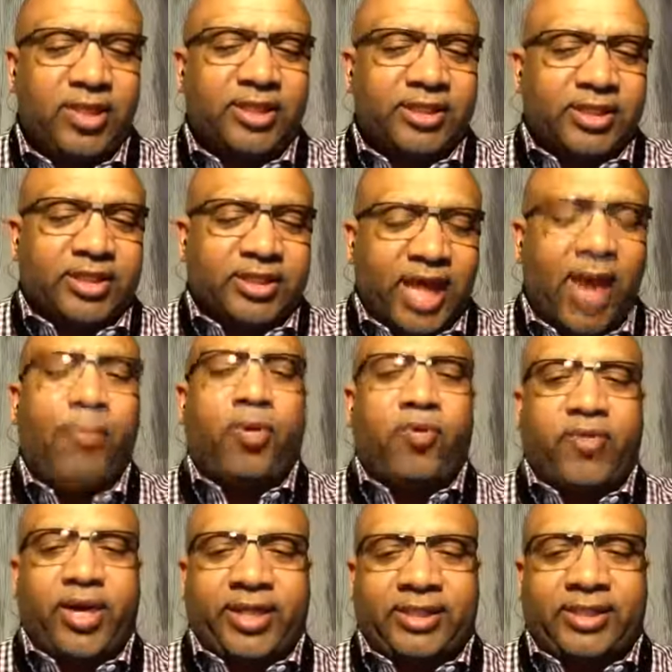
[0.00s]

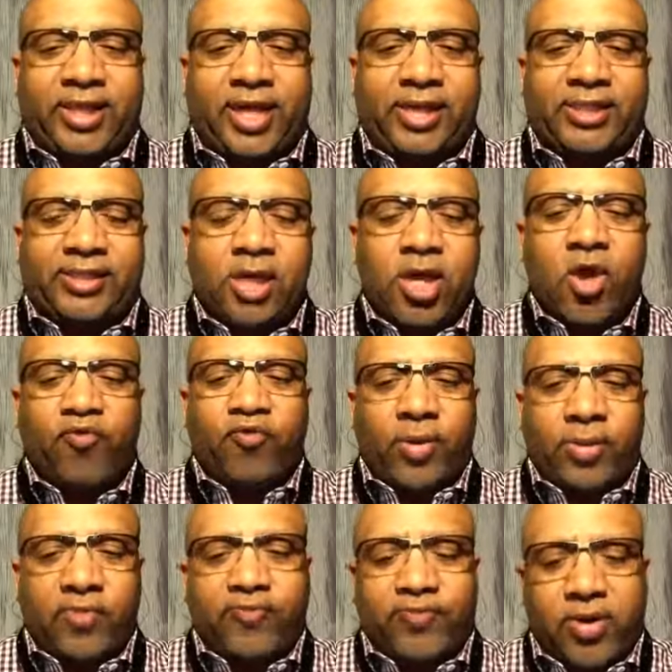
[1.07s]
separates us
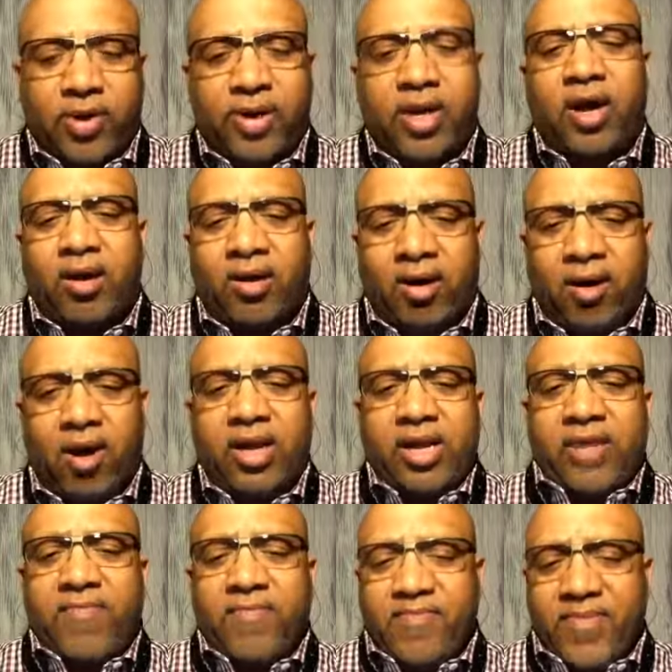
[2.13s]
from the very heart
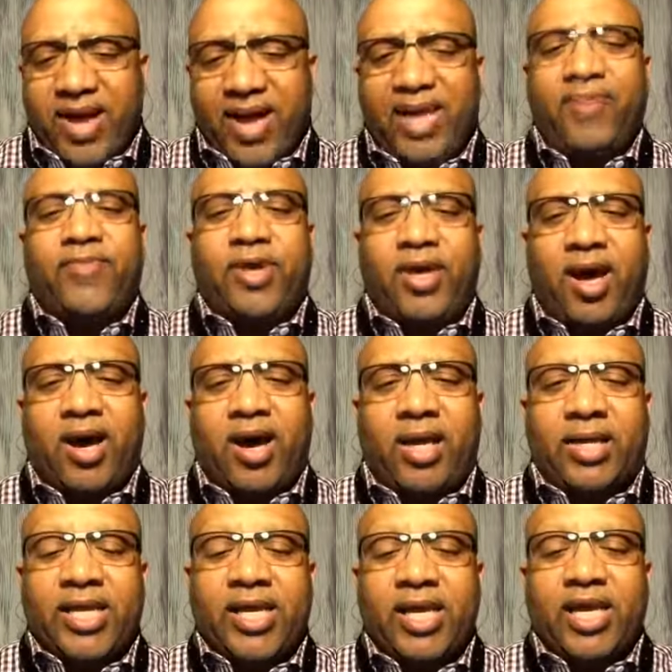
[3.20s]
and mind of God.
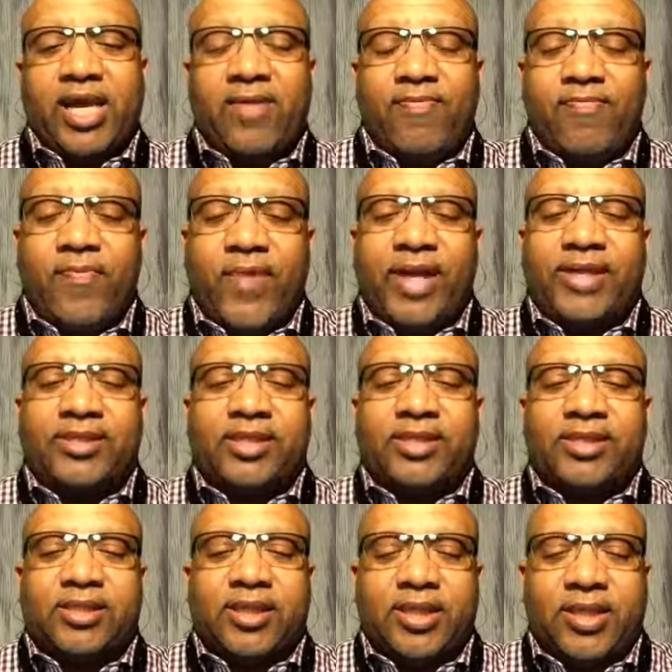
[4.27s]
It makes
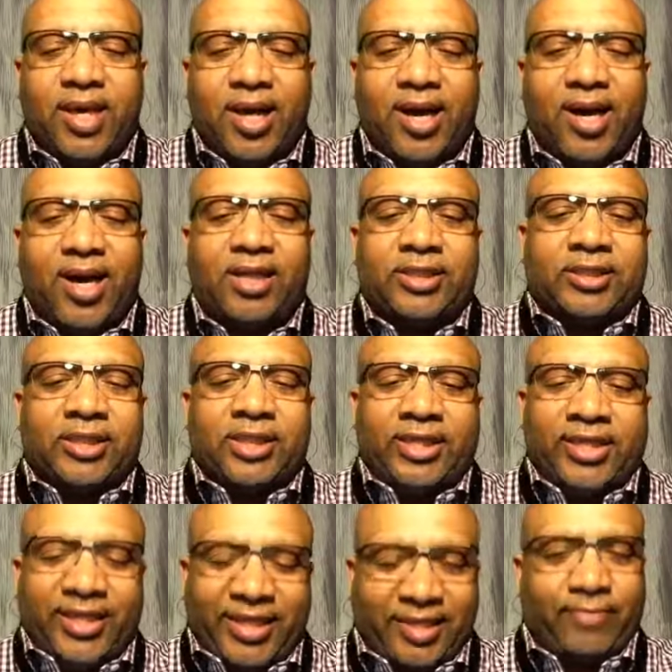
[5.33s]
us God's
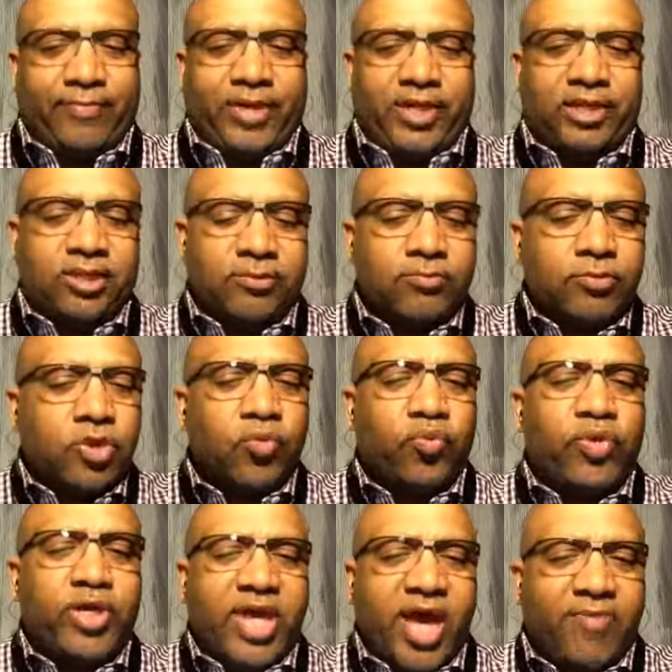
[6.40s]
enemies.
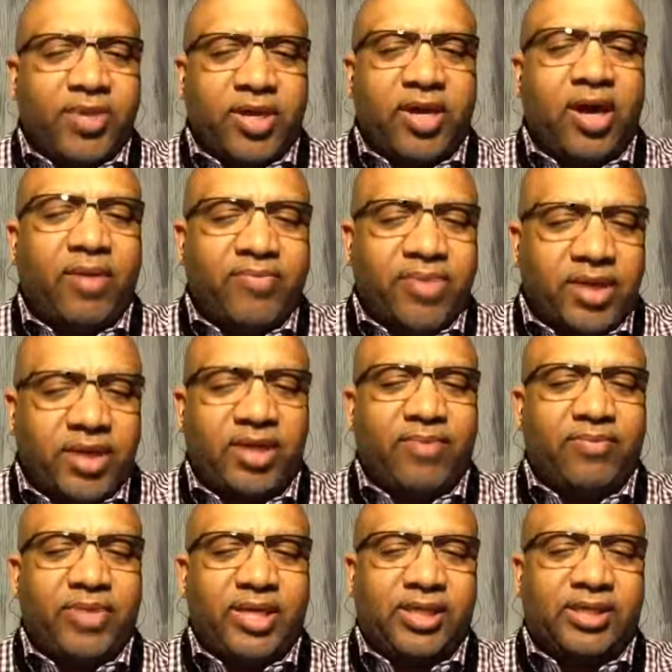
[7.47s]
We have become
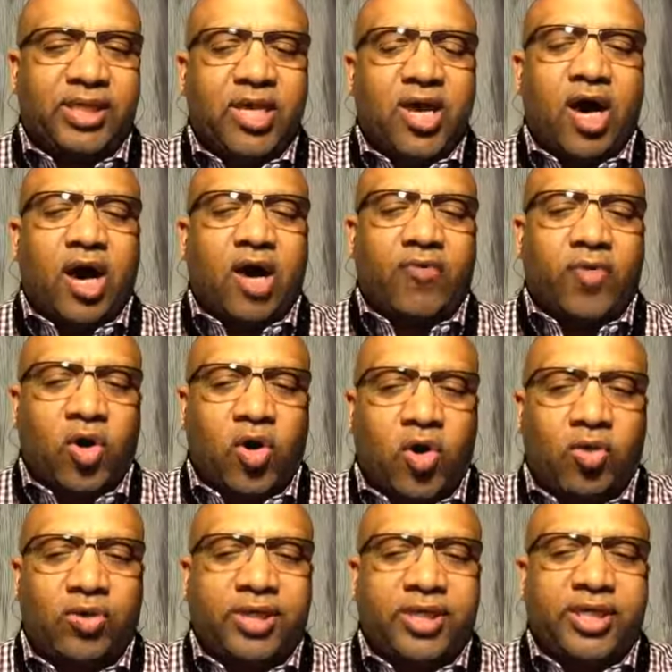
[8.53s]
enemies of
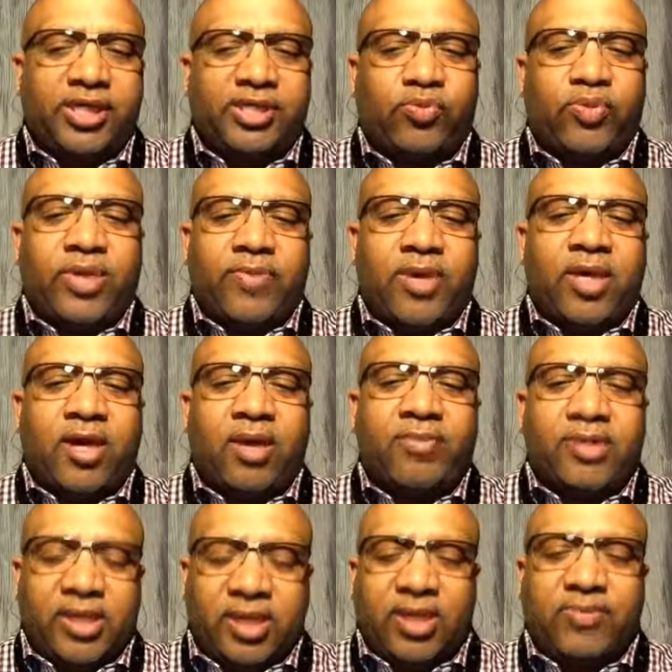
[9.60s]
holiness. We have
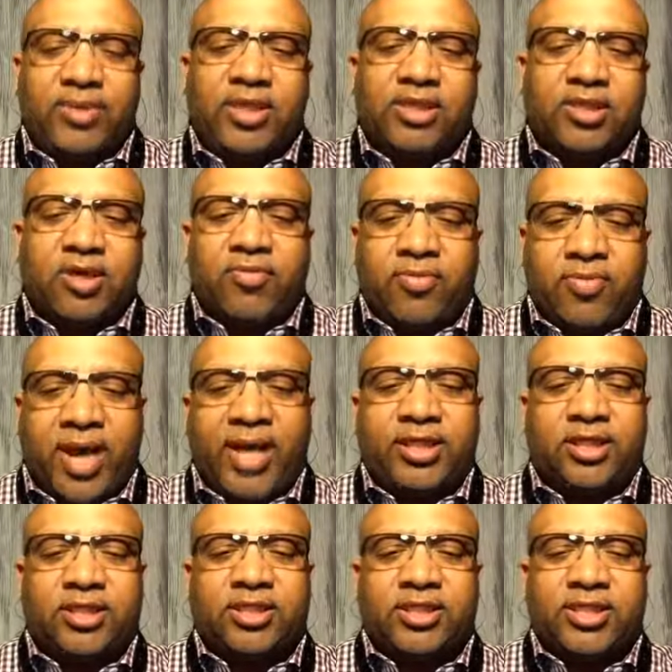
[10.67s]
become enemies of
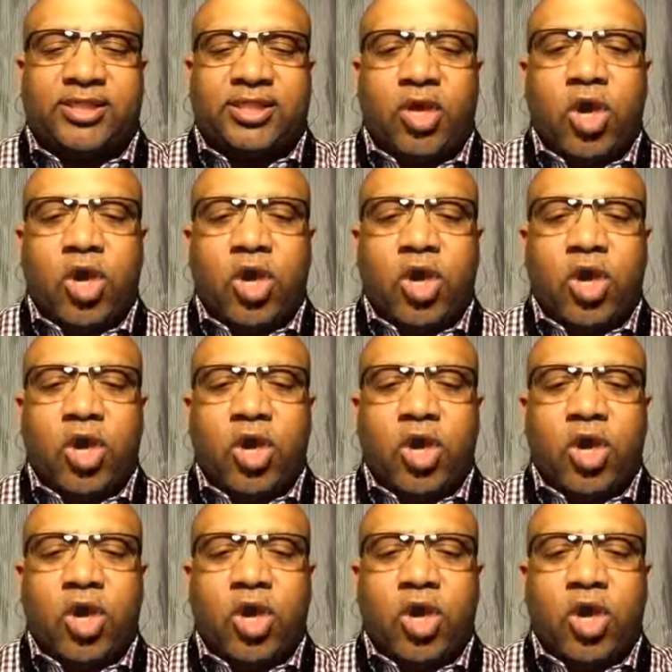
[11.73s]
righteousness